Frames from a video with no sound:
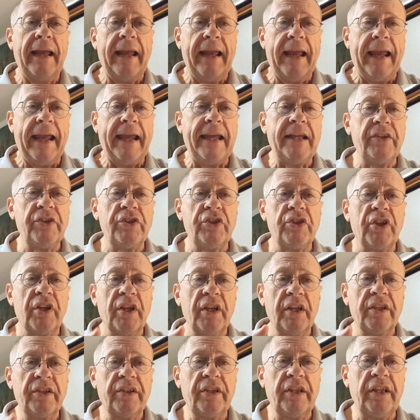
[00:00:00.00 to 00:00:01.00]

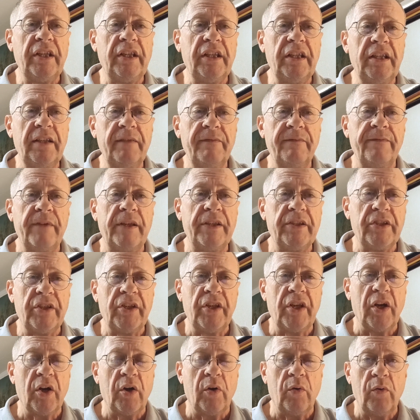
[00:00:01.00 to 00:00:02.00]
HT
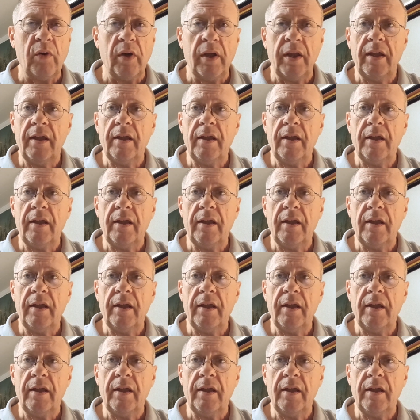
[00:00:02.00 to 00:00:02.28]
Physio.